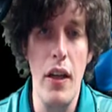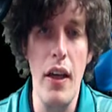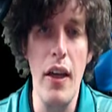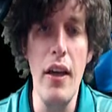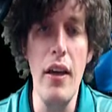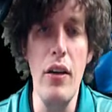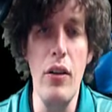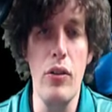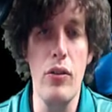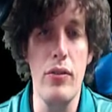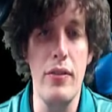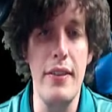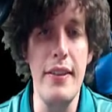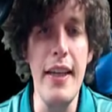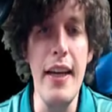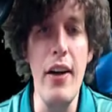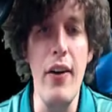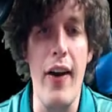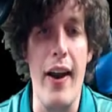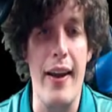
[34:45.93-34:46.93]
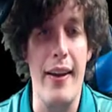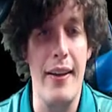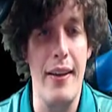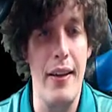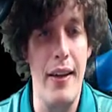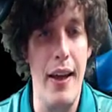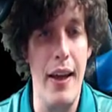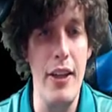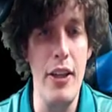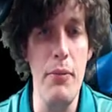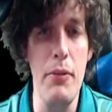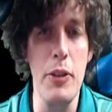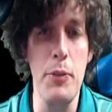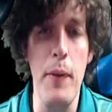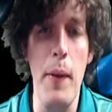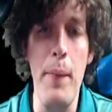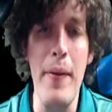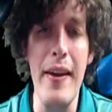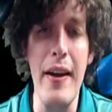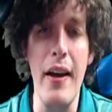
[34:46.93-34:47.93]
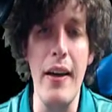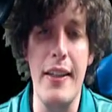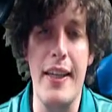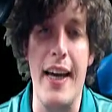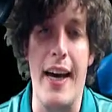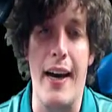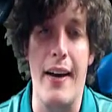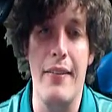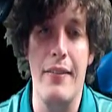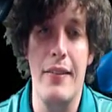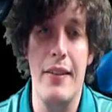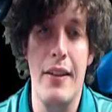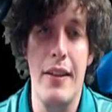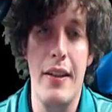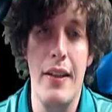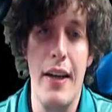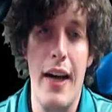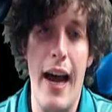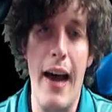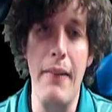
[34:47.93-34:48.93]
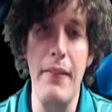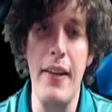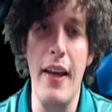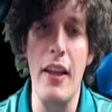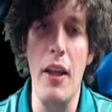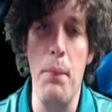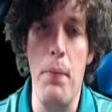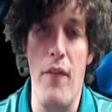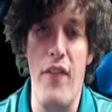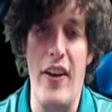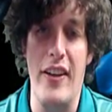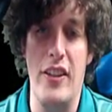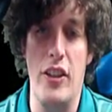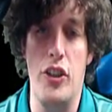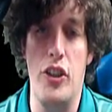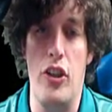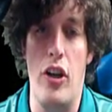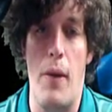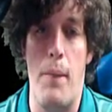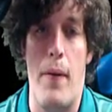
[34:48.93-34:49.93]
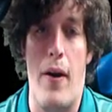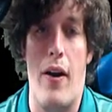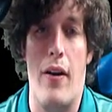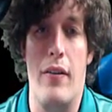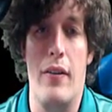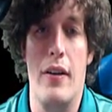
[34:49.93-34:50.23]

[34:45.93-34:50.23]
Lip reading: Oh, Derek! And you must be Bianca! I'm the other Professor Juniper.